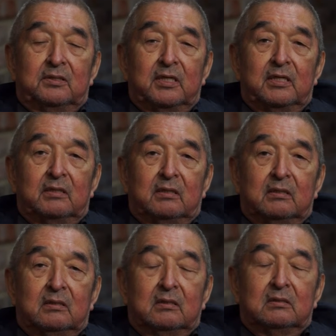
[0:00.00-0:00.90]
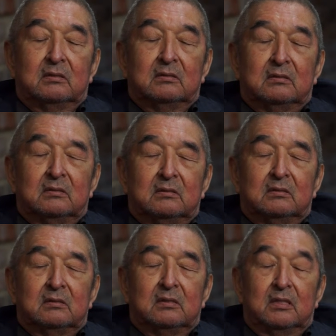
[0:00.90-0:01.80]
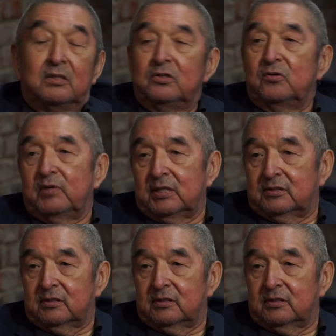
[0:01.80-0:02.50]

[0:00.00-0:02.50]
take in the U.S.